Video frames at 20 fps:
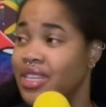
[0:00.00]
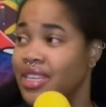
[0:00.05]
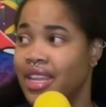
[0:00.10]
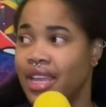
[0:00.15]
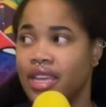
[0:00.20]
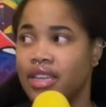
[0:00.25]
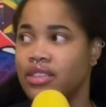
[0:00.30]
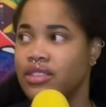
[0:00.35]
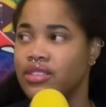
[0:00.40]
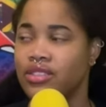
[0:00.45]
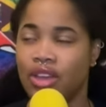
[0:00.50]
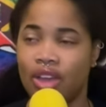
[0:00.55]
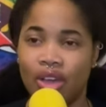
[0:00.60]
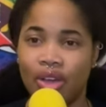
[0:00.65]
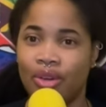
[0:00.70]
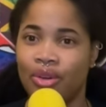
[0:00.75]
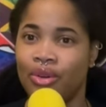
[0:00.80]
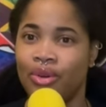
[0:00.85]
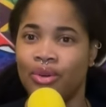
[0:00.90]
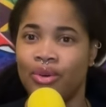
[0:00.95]
But like,
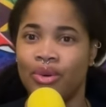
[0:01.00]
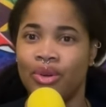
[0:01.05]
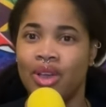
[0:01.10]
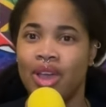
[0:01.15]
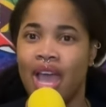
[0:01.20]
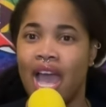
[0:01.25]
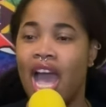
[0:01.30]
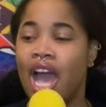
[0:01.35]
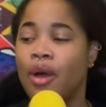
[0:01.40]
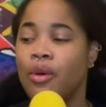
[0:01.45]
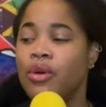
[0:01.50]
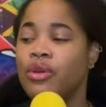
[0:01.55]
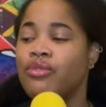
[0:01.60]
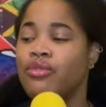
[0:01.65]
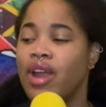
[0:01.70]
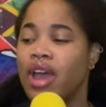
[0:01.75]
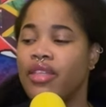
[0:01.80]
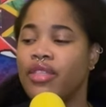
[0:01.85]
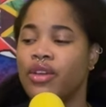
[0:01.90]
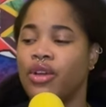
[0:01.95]
no,
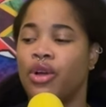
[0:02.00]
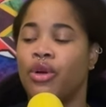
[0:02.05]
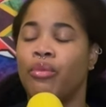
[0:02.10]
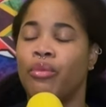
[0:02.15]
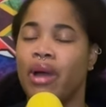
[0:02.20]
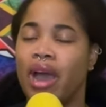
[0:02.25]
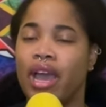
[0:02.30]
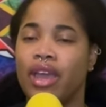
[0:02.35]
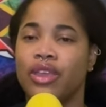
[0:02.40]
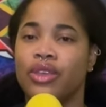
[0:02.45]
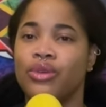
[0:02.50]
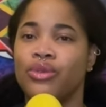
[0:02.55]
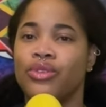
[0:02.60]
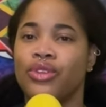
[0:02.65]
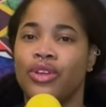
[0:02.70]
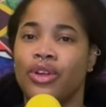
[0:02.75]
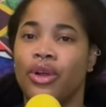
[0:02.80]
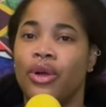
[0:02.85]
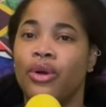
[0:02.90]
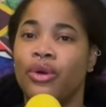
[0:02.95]
I would rather go buy
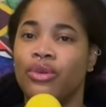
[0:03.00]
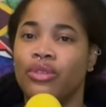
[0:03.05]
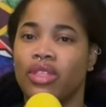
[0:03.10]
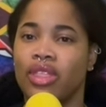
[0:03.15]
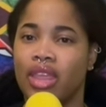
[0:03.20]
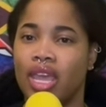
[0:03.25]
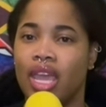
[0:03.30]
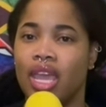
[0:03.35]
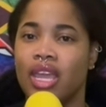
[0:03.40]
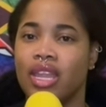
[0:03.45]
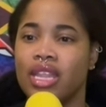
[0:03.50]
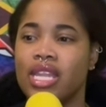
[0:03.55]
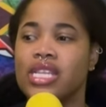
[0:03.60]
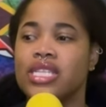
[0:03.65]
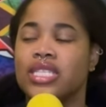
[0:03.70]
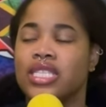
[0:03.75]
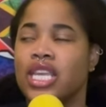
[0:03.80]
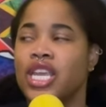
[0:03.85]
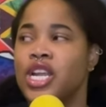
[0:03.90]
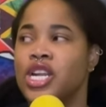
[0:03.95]
you your own
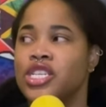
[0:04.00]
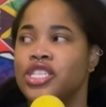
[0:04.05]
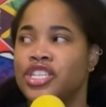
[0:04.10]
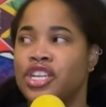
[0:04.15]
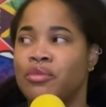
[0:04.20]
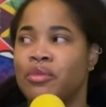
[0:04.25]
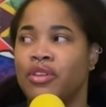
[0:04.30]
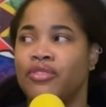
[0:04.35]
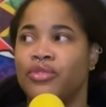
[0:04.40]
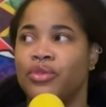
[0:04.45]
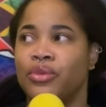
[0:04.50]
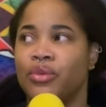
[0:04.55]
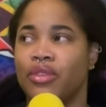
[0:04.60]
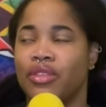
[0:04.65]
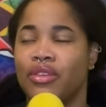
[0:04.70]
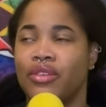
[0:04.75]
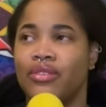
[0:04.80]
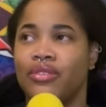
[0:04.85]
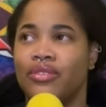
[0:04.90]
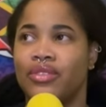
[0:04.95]
thing than sit here and share my
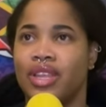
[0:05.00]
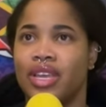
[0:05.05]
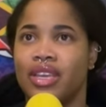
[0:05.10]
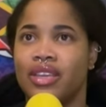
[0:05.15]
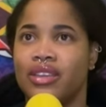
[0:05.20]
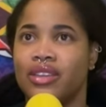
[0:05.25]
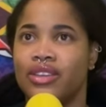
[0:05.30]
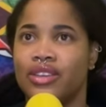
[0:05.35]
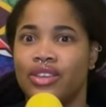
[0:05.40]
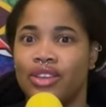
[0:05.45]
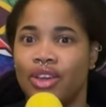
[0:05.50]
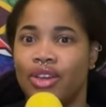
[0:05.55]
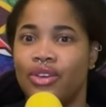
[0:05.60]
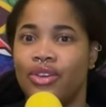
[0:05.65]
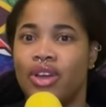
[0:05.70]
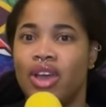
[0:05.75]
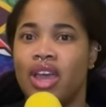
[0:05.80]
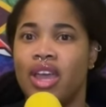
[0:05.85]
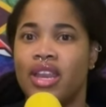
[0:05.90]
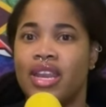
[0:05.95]
food with you. Like,
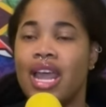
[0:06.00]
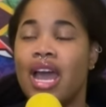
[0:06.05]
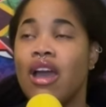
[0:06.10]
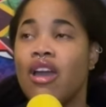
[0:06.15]
no.